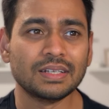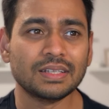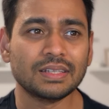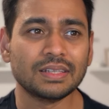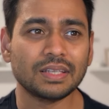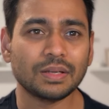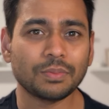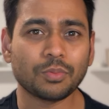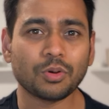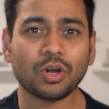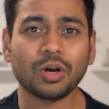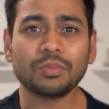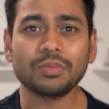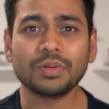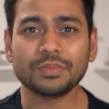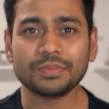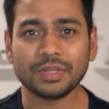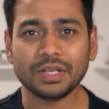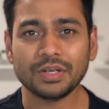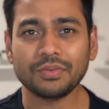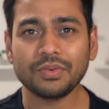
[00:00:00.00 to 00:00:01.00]
the
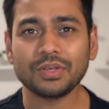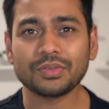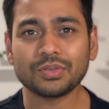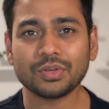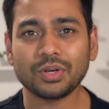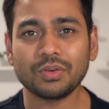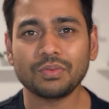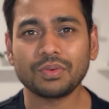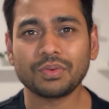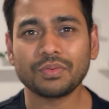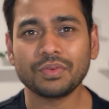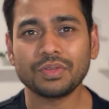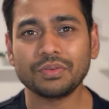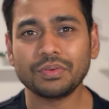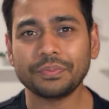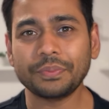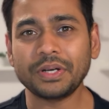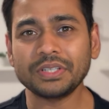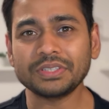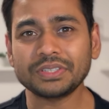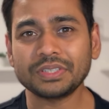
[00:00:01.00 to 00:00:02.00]
problem that we are solving with
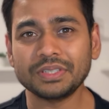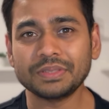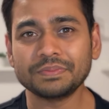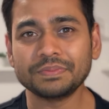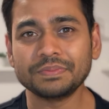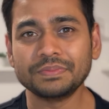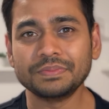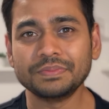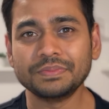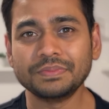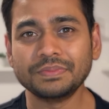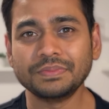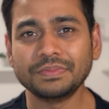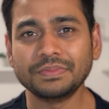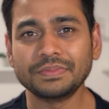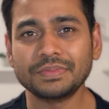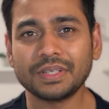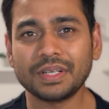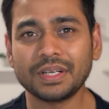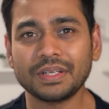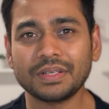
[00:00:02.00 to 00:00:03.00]
Vipassana,
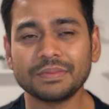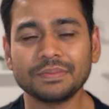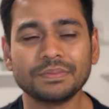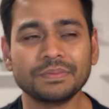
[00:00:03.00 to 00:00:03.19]
right?